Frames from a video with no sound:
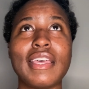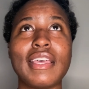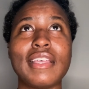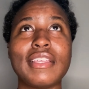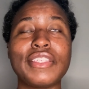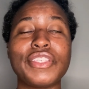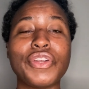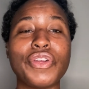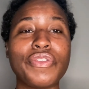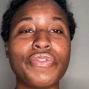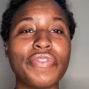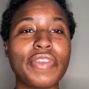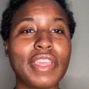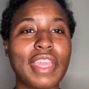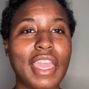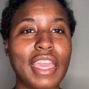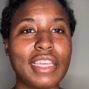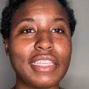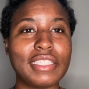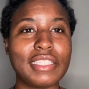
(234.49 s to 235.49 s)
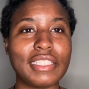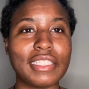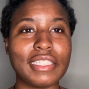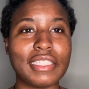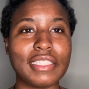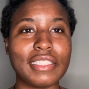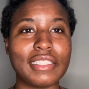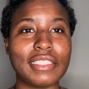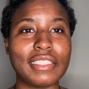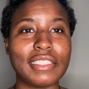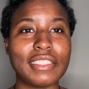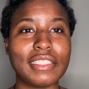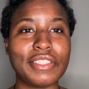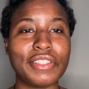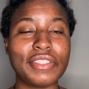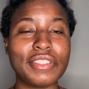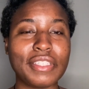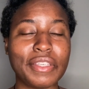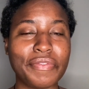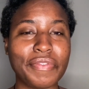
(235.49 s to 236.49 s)
certification
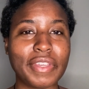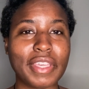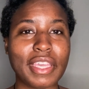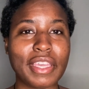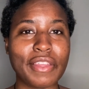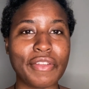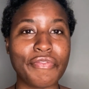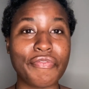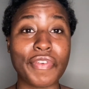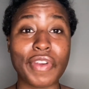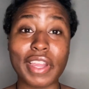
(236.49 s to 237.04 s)
certificate for